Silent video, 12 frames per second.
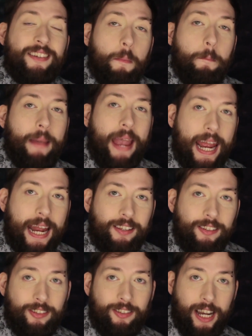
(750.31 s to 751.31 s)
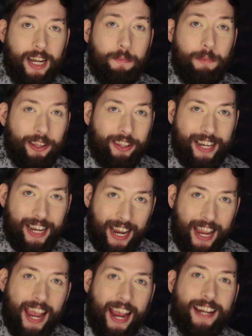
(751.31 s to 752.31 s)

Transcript: Demand sustainability